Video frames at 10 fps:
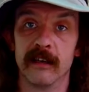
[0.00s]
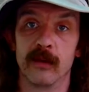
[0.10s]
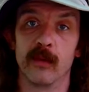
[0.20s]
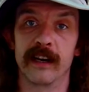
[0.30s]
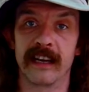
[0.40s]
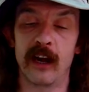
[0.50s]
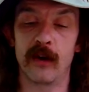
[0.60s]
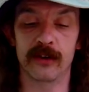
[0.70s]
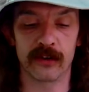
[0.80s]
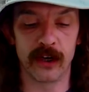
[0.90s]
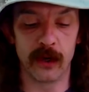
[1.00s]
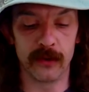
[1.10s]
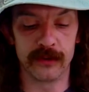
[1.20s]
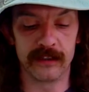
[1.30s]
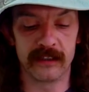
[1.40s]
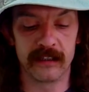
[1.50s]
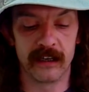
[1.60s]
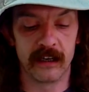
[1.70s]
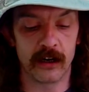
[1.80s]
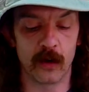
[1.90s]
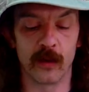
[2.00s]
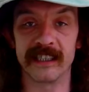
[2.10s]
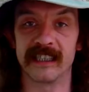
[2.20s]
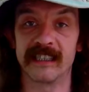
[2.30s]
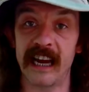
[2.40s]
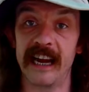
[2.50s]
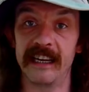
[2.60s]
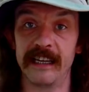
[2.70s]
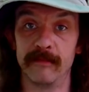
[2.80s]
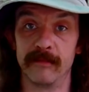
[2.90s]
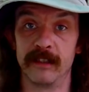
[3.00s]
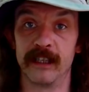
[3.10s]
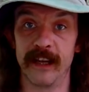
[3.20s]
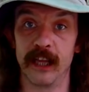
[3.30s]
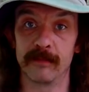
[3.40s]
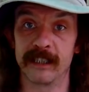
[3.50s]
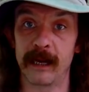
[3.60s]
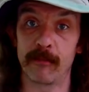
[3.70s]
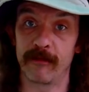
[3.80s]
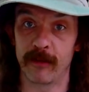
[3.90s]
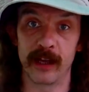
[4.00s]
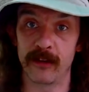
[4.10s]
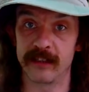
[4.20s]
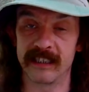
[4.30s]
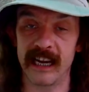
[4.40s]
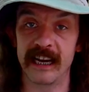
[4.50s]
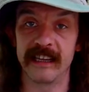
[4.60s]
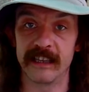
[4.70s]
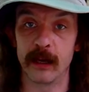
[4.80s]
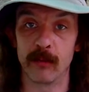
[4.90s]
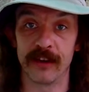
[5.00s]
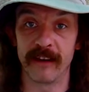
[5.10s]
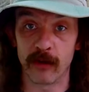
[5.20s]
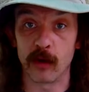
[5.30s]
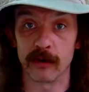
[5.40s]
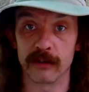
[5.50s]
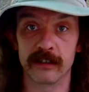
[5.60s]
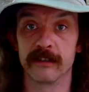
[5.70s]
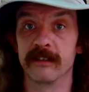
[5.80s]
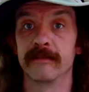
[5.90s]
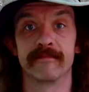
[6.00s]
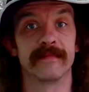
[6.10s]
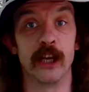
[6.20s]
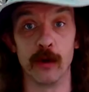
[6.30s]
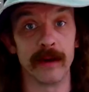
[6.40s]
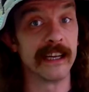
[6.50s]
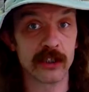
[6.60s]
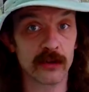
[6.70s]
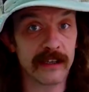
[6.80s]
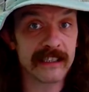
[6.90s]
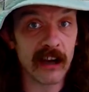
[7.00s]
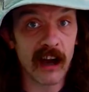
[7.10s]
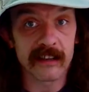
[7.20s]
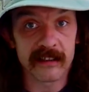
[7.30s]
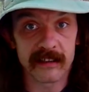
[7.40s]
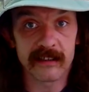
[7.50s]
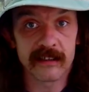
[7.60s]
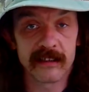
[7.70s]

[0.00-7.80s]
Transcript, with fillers: when a character goes or when a society develops separate from another society that they will diverge. Human history has taught us this.